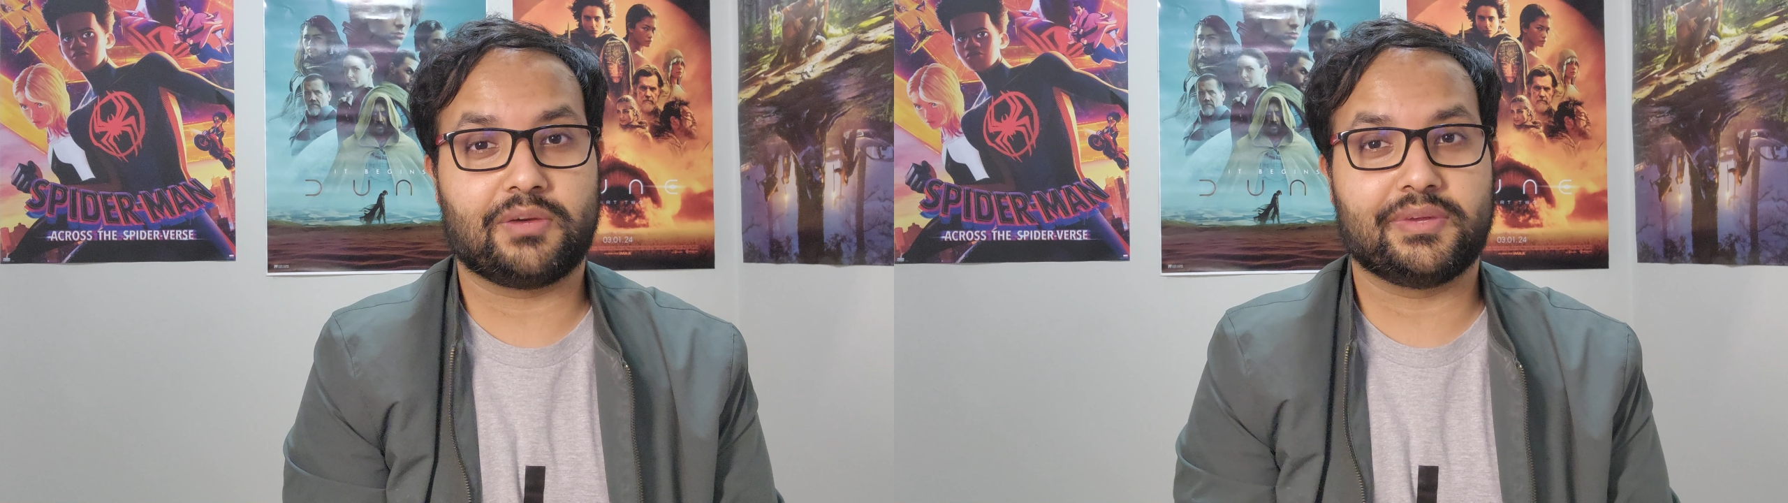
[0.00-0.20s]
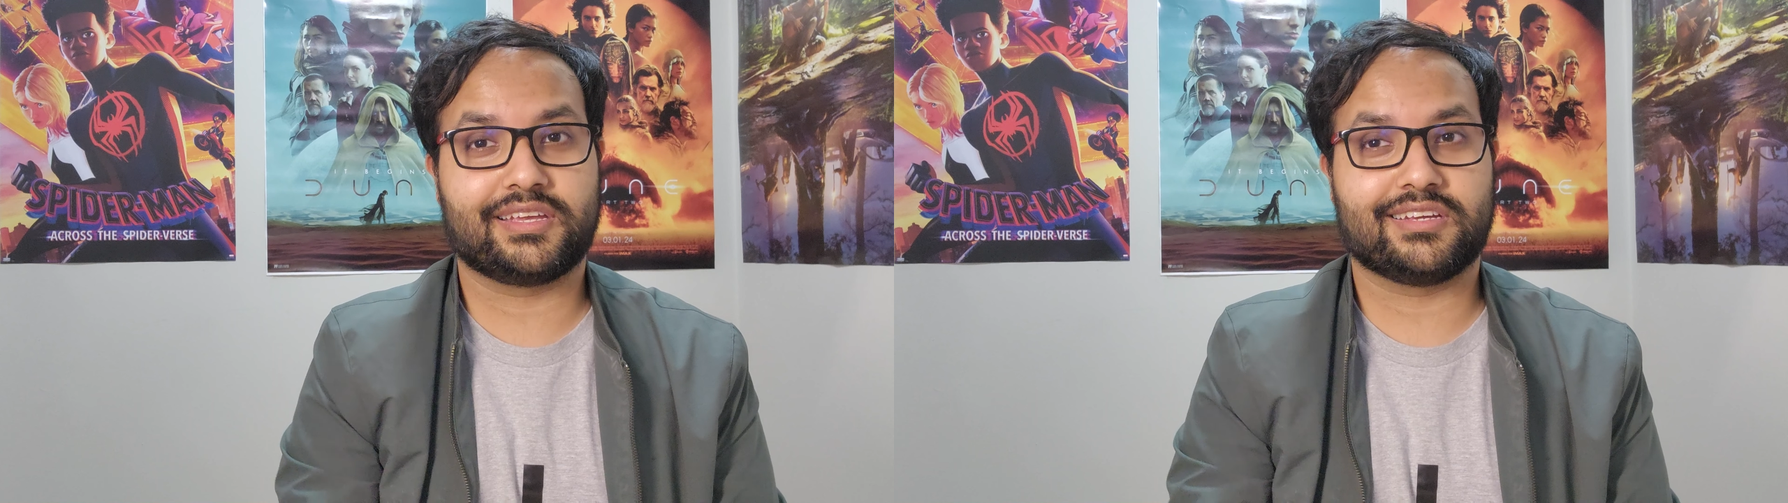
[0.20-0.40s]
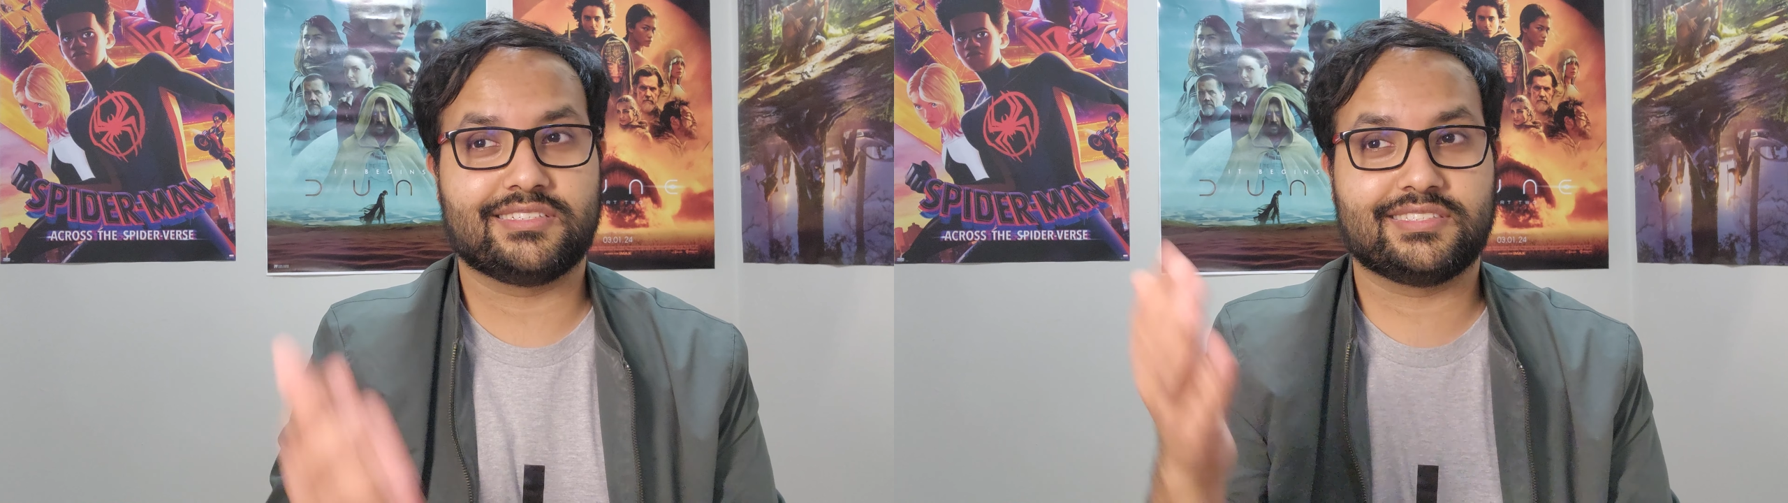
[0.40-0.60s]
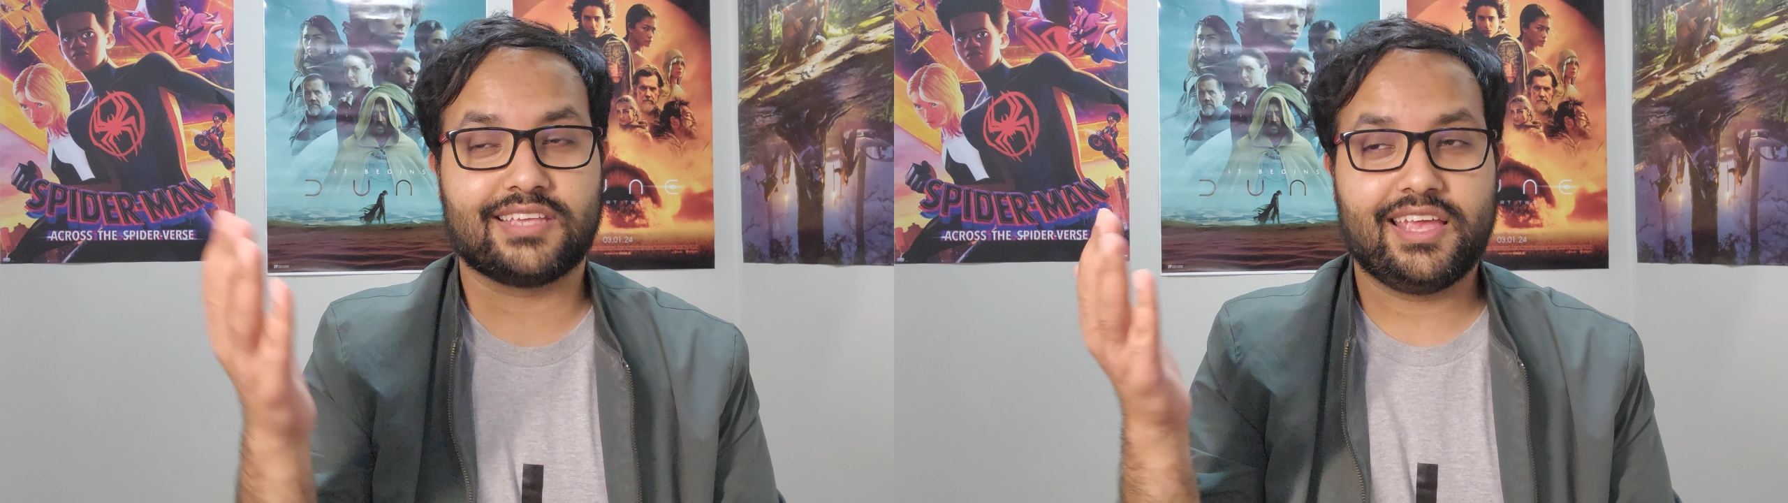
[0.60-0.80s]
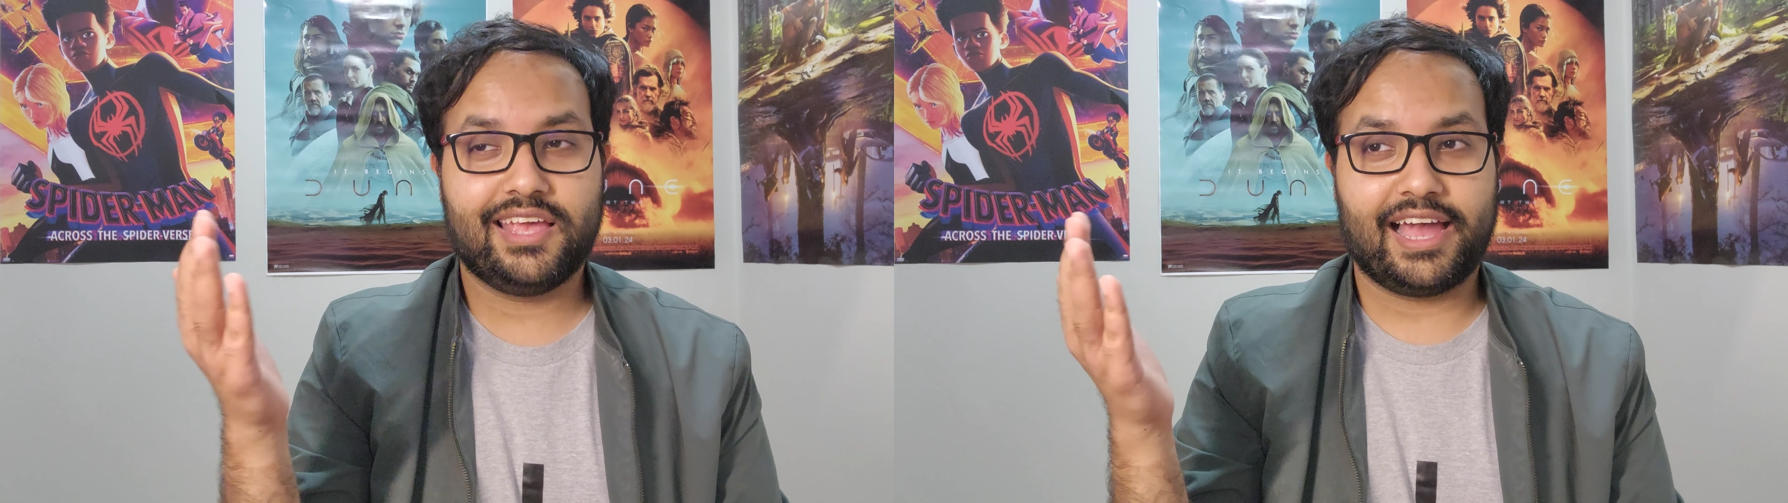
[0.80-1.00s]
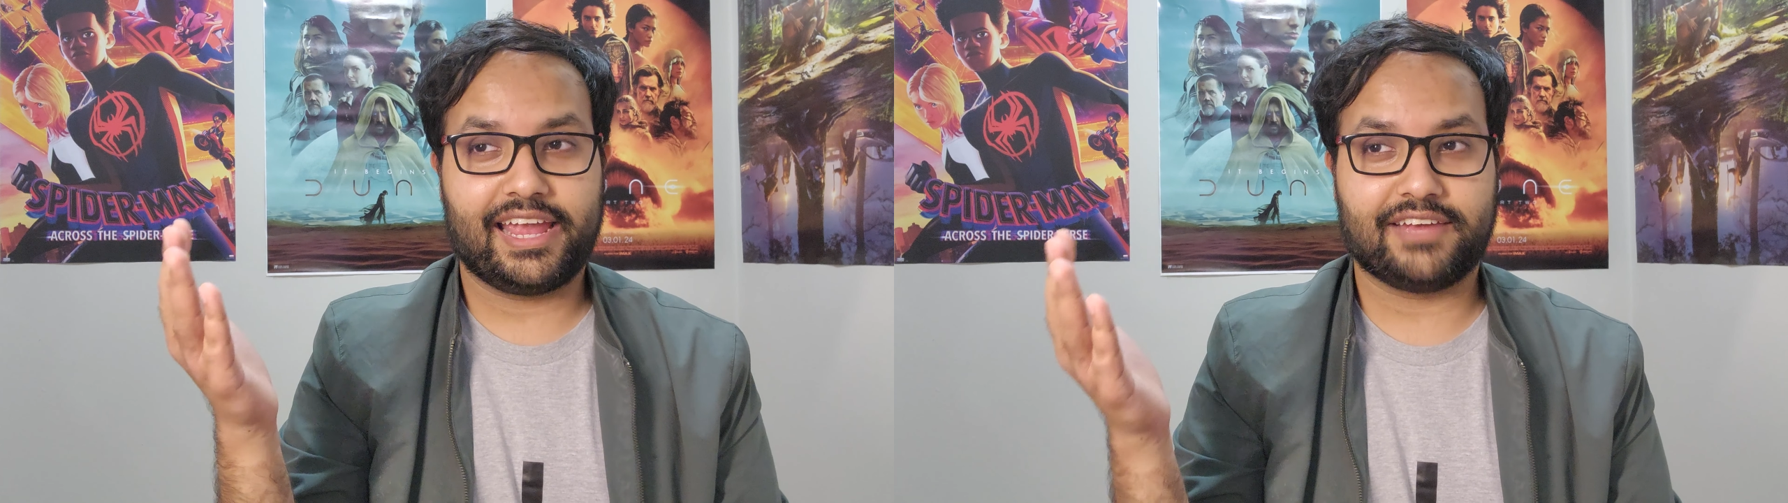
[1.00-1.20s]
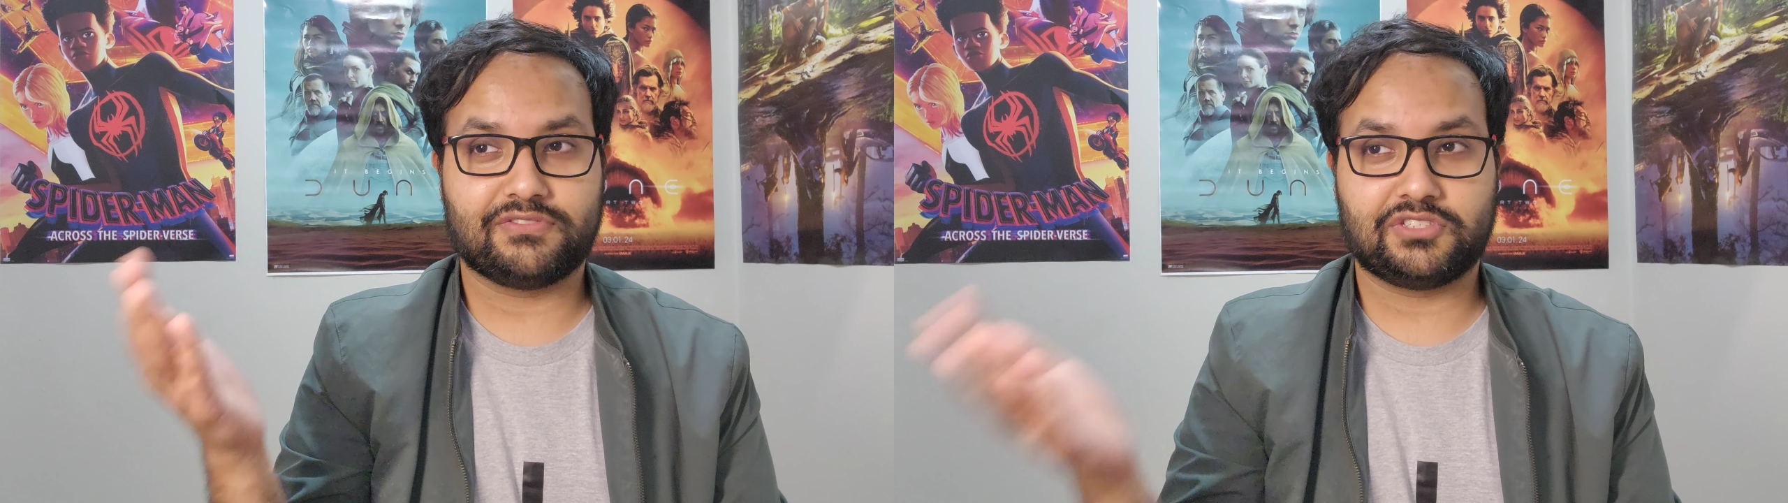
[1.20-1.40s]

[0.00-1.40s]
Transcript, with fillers: because I have